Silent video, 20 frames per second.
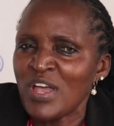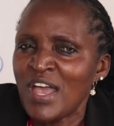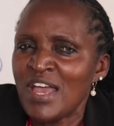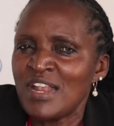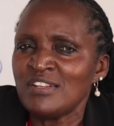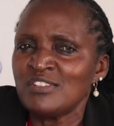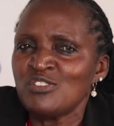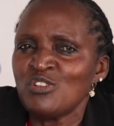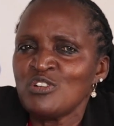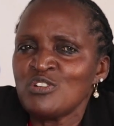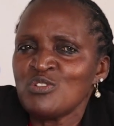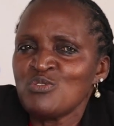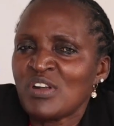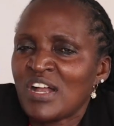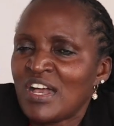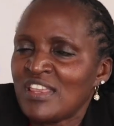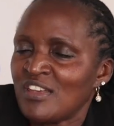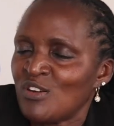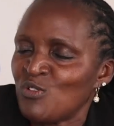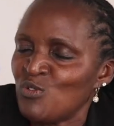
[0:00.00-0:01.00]
And don't look
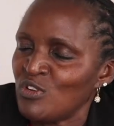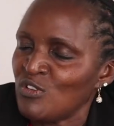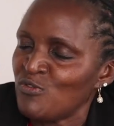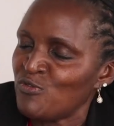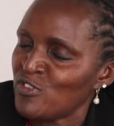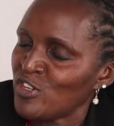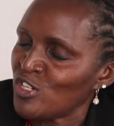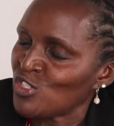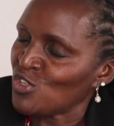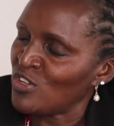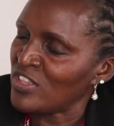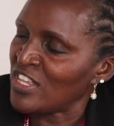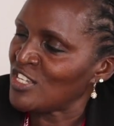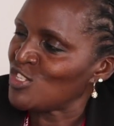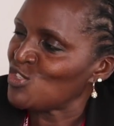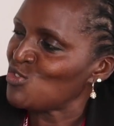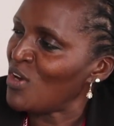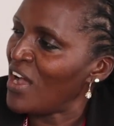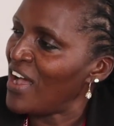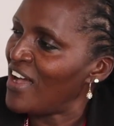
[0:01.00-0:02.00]
at the qualification
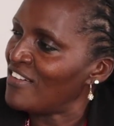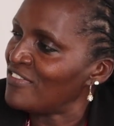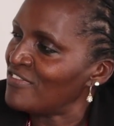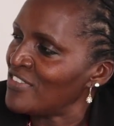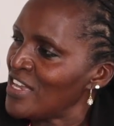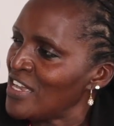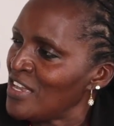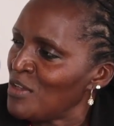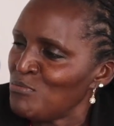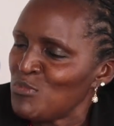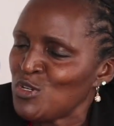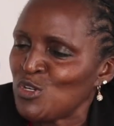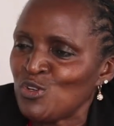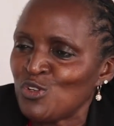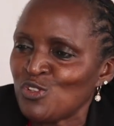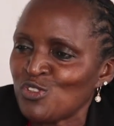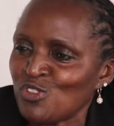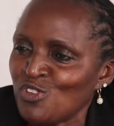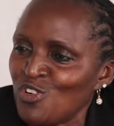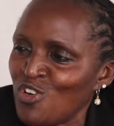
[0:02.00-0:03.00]
that you have,
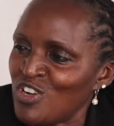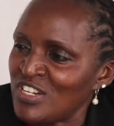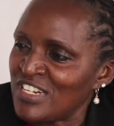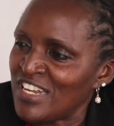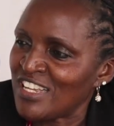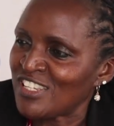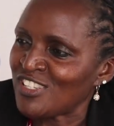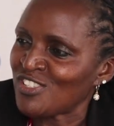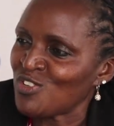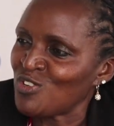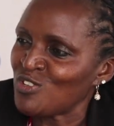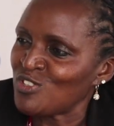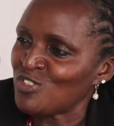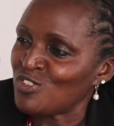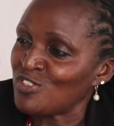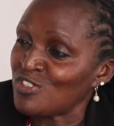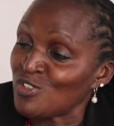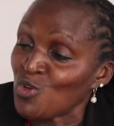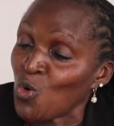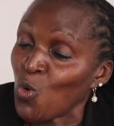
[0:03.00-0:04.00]
because God does not
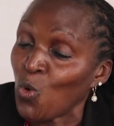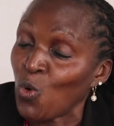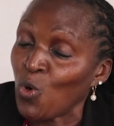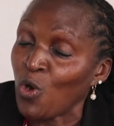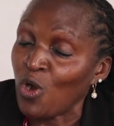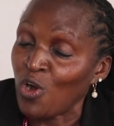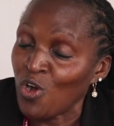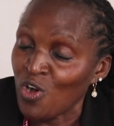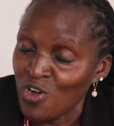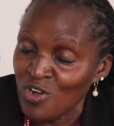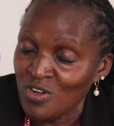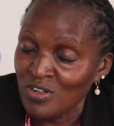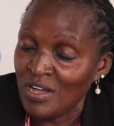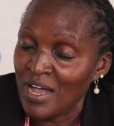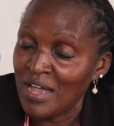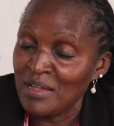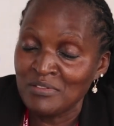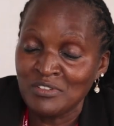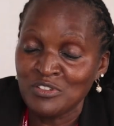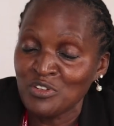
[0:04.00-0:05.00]
call
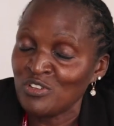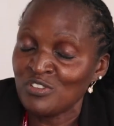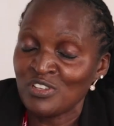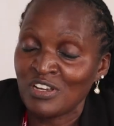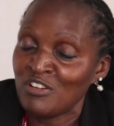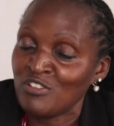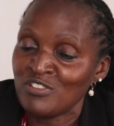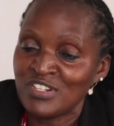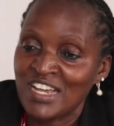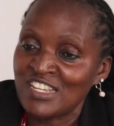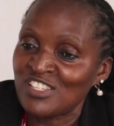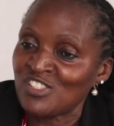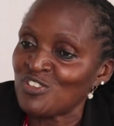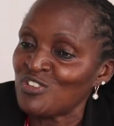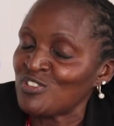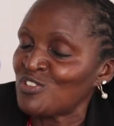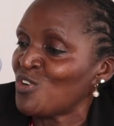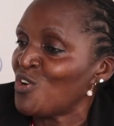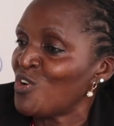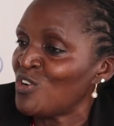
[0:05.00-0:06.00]

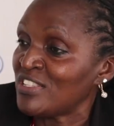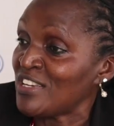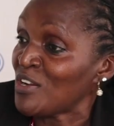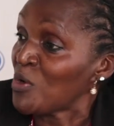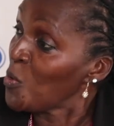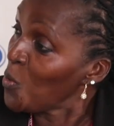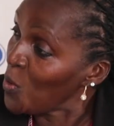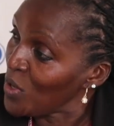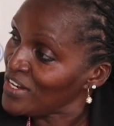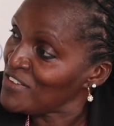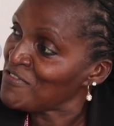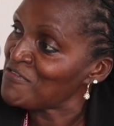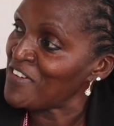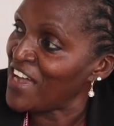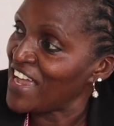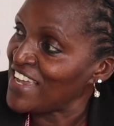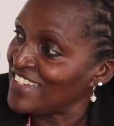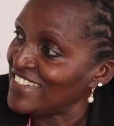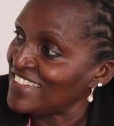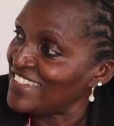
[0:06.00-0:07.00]
the
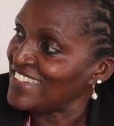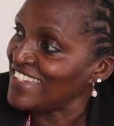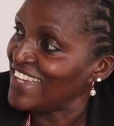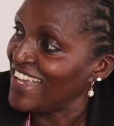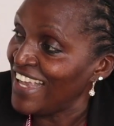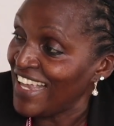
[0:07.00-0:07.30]
qualified.